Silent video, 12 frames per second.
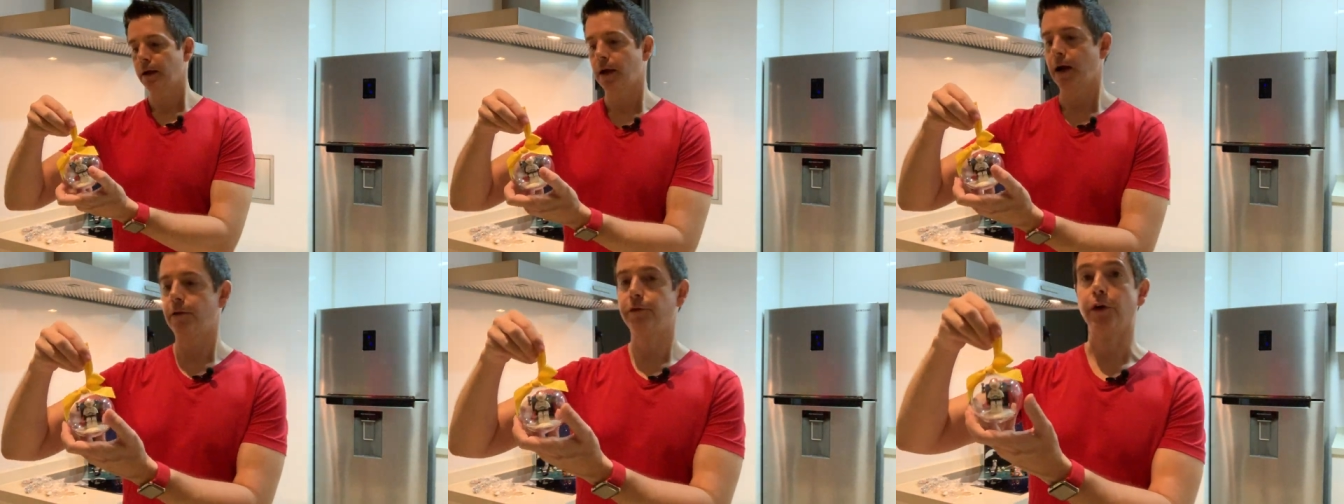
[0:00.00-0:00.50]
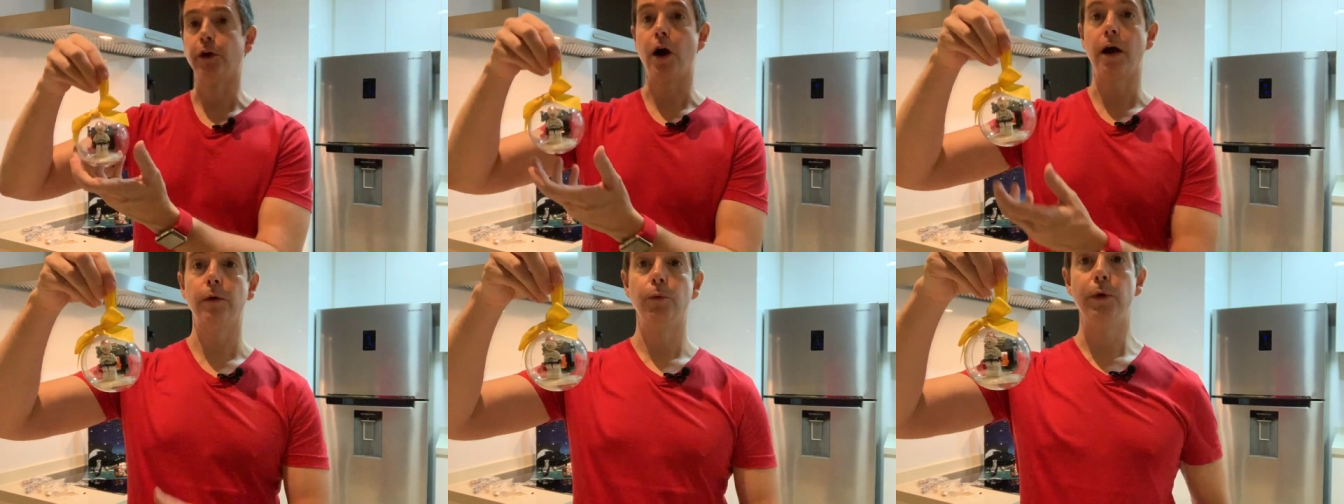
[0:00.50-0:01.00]
I
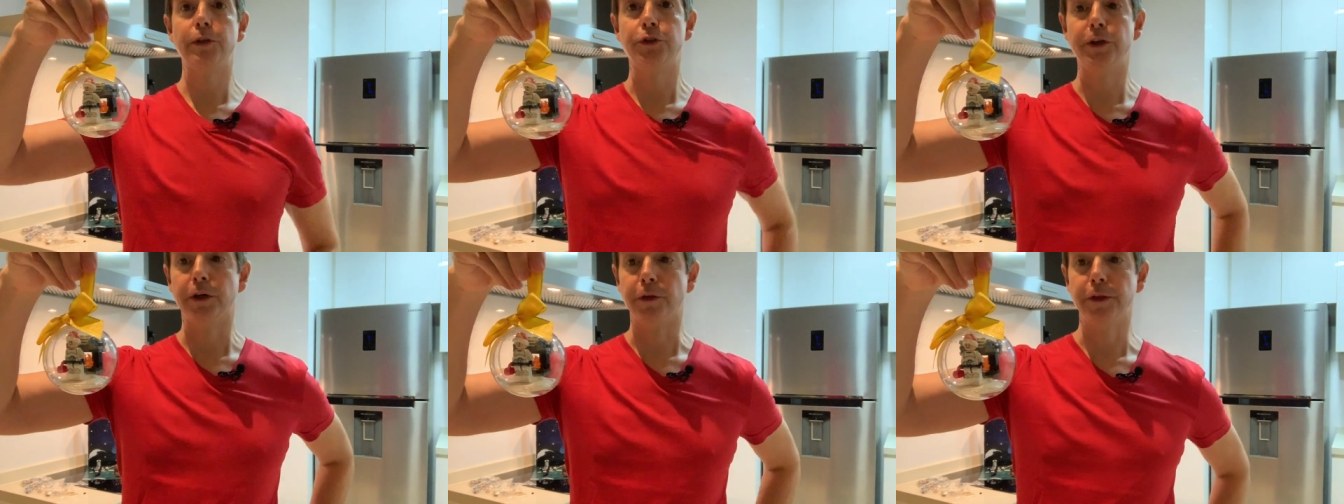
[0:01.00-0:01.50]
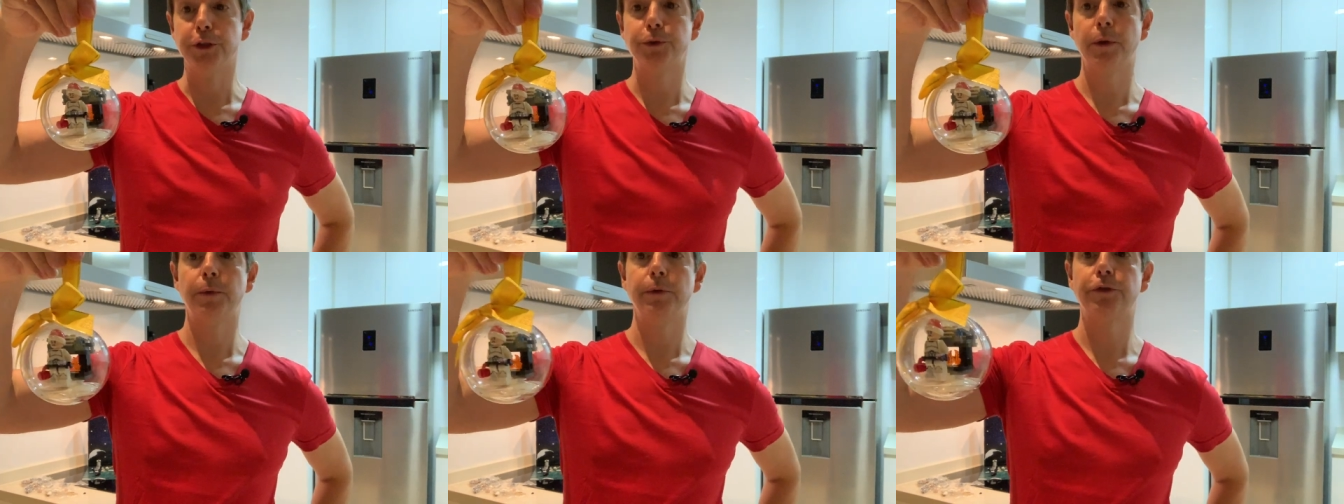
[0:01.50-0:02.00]
forgot which year this
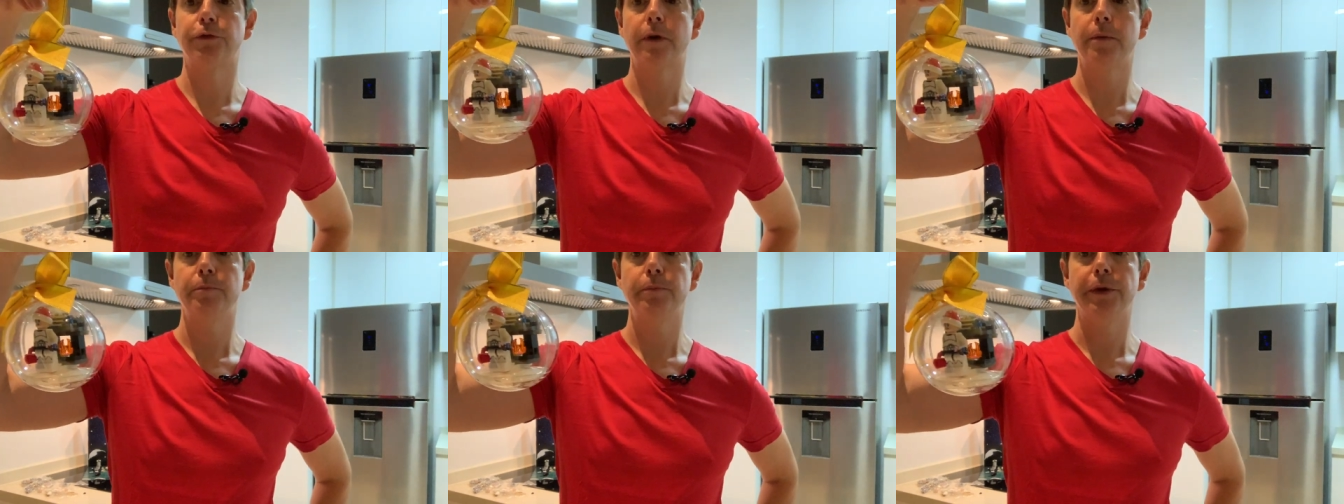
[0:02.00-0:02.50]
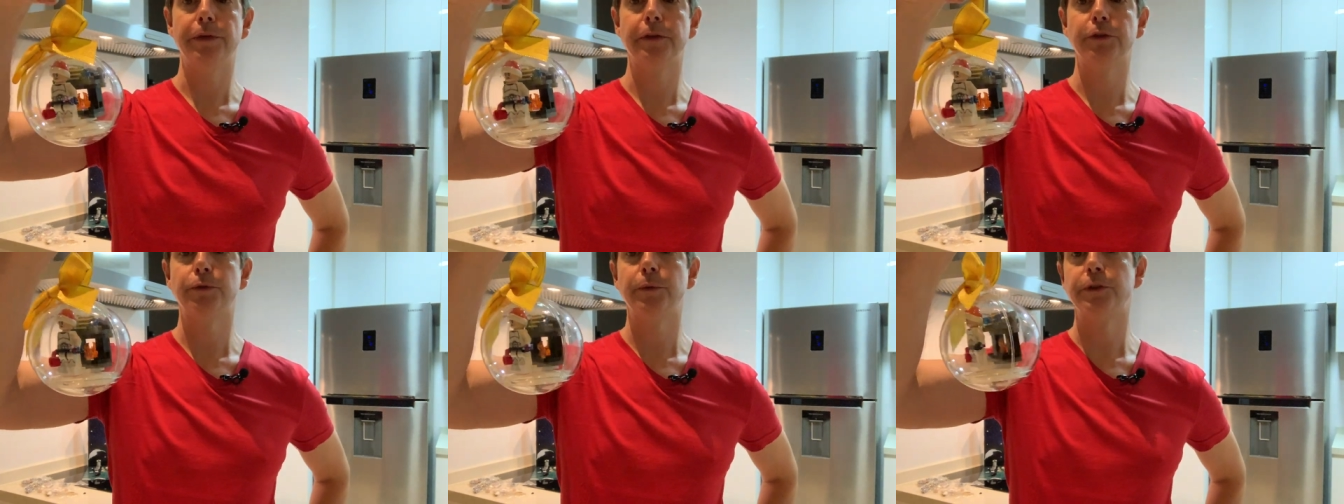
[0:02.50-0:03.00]
one was from, but
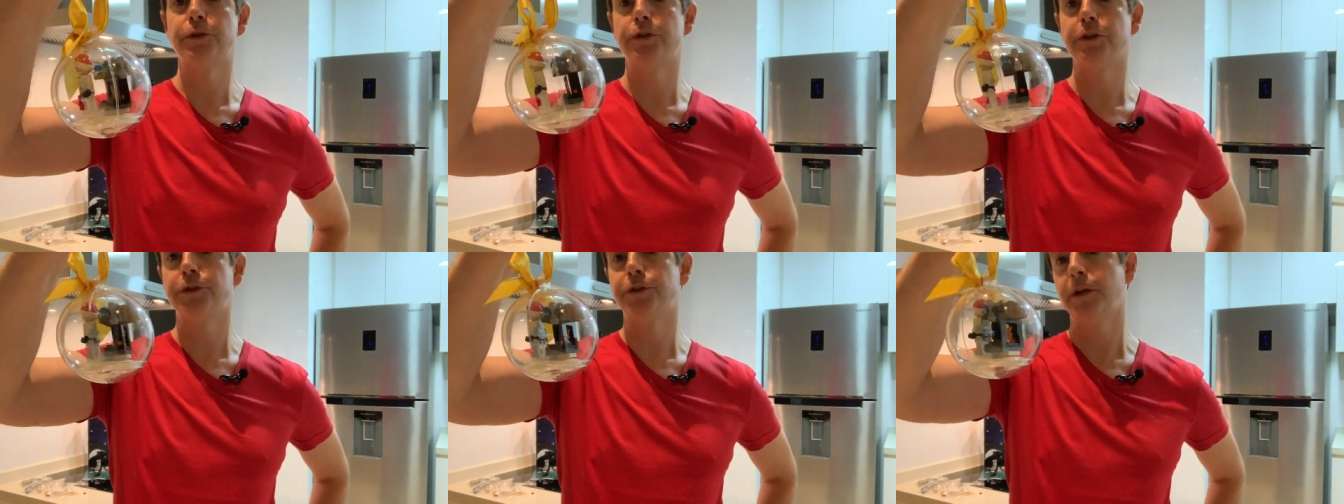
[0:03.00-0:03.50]
this was just